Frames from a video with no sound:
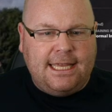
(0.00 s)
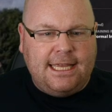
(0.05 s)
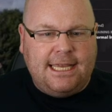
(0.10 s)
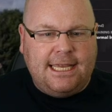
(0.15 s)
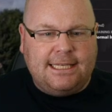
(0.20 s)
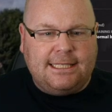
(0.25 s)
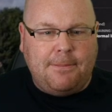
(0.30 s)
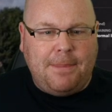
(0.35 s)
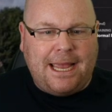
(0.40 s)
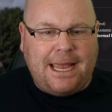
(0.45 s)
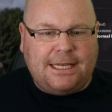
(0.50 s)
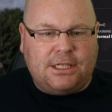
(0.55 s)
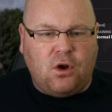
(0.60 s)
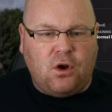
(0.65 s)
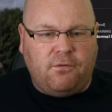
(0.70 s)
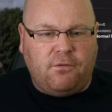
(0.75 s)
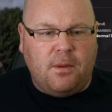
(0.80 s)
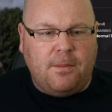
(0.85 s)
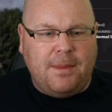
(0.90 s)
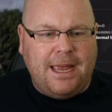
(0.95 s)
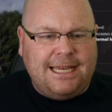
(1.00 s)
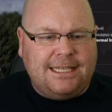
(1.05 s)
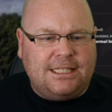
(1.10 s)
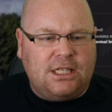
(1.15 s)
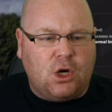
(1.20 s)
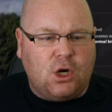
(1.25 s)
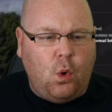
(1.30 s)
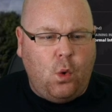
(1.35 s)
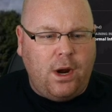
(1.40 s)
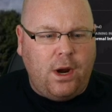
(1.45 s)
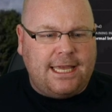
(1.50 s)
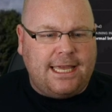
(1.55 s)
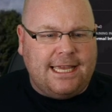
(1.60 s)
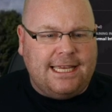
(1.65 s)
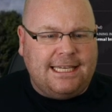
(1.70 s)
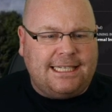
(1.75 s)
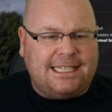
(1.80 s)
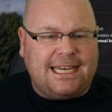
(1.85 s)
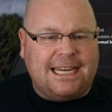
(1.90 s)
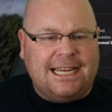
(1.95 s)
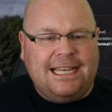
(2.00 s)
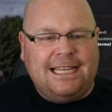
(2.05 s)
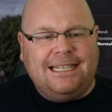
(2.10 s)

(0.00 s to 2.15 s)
think, is the best of them. It's the quickest.